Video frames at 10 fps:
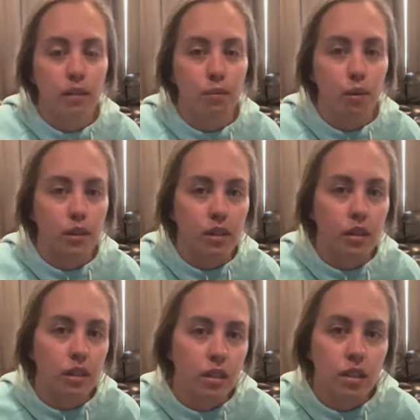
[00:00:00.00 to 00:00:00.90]
put
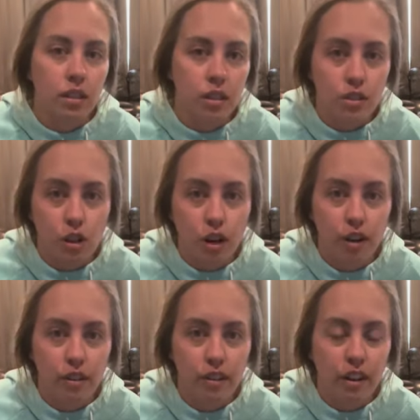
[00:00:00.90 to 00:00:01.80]
the chart
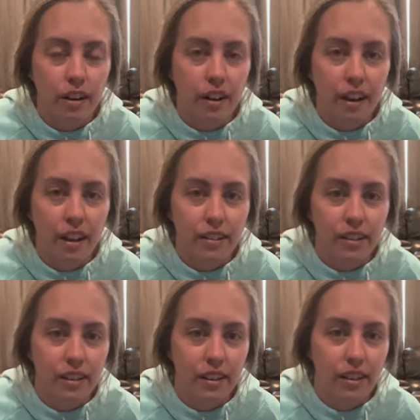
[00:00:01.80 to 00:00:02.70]
on there,
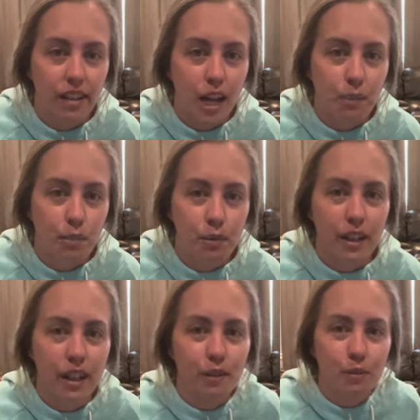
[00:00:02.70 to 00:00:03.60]
and happy
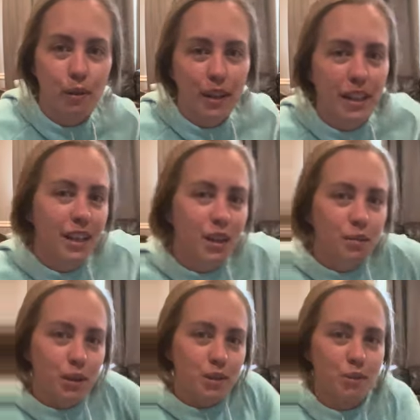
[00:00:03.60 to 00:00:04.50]
breeding, everybody.
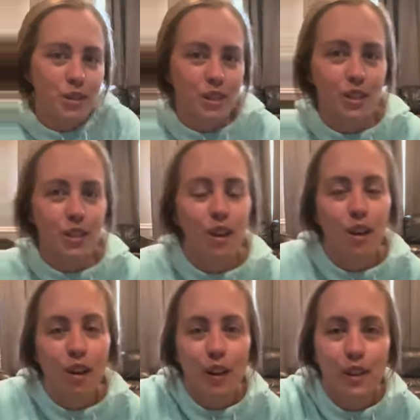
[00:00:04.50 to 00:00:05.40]
Best wishes
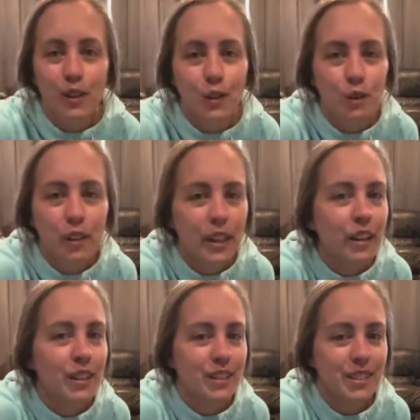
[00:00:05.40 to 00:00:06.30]
on your new
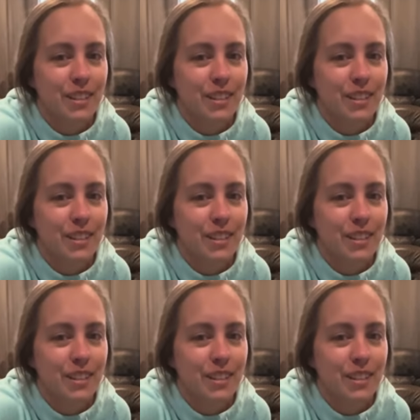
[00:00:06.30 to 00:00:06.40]
litters.